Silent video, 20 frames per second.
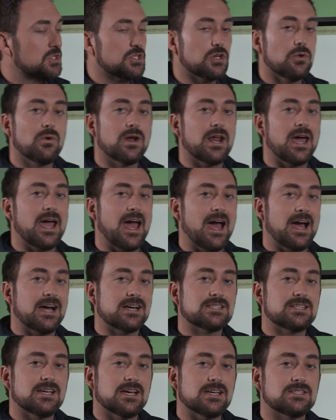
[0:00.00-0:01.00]
So when I
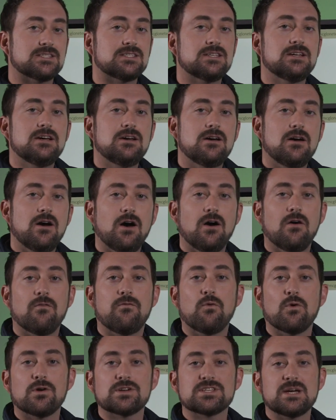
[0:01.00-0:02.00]
access, uh,
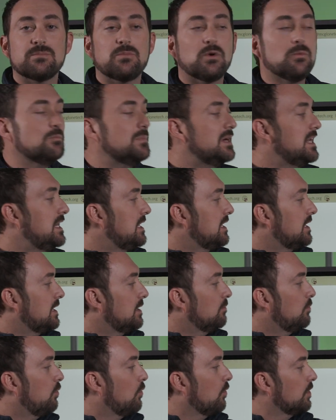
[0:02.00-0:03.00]
for example, media
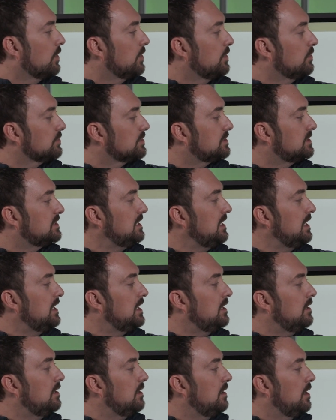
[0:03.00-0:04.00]
import, you'll
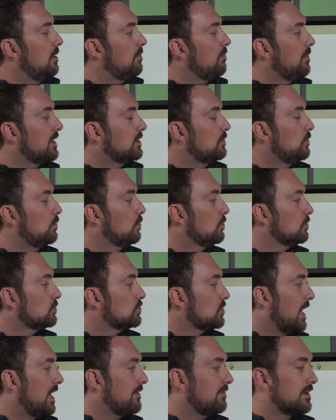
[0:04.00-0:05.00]
see my Google
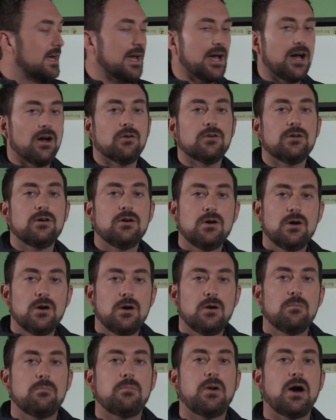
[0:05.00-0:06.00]
Drive account
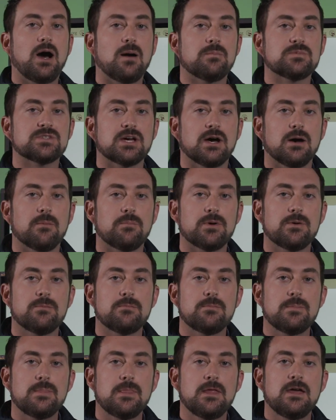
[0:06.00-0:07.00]
pops up.
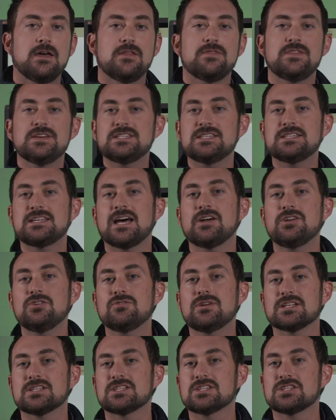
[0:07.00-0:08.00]
This is how
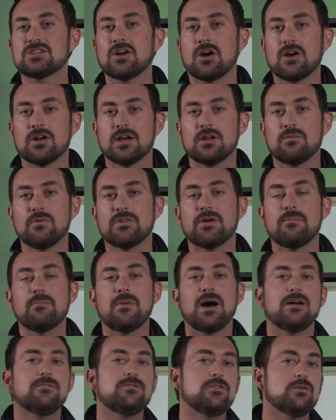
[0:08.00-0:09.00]
you get started with a
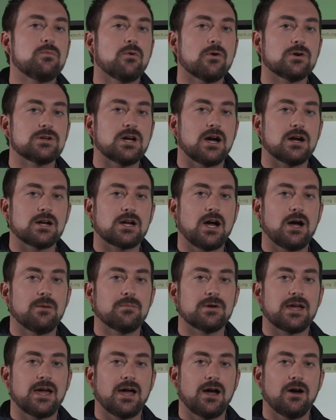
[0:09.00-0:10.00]

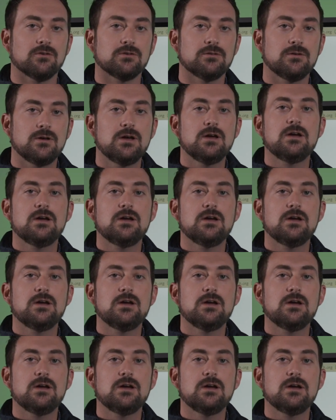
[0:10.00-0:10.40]
myviewboard.com account.